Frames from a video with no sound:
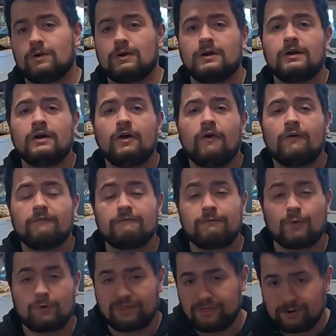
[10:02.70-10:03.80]
or
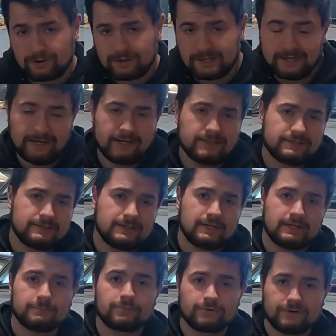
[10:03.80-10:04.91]
430 as
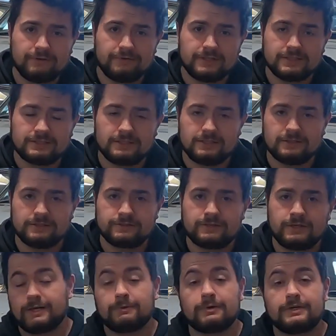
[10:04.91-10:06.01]
seen in previous years.
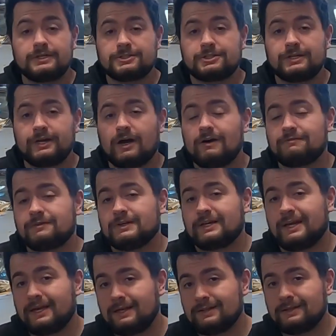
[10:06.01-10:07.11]
They were initially offered
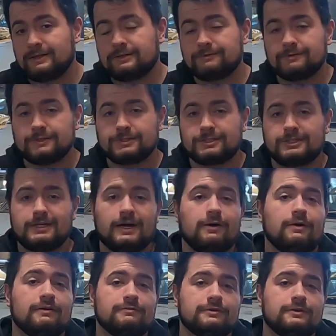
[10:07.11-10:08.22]
an 8-liter version,
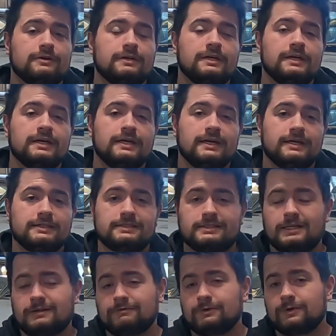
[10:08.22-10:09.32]
however,
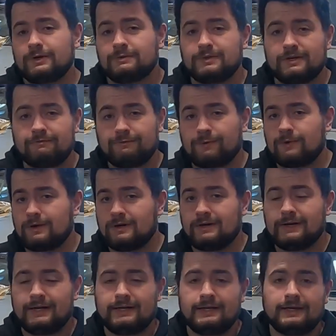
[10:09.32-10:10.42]
instead of going with that
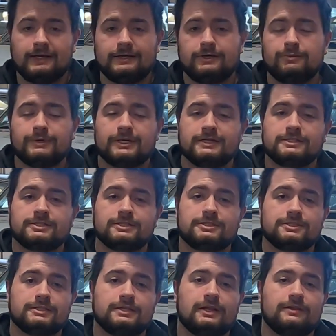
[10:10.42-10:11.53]
488 cubic inch
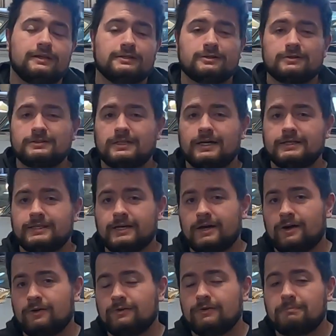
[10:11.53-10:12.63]
engine, they turned that
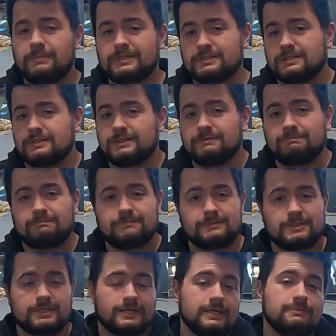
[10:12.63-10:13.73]
down basically
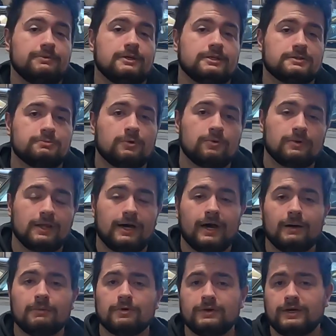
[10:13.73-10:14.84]
to keep things more
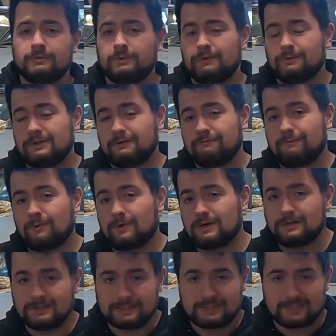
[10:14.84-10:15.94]
reliable and went with a
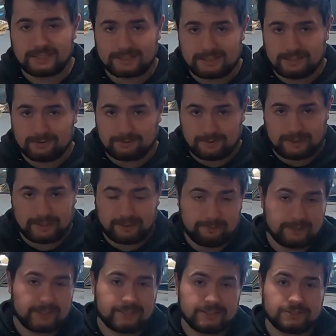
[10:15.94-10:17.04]
463
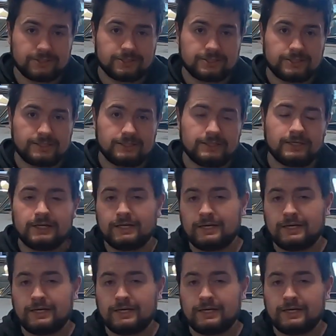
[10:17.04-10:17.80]
cubic inch engine,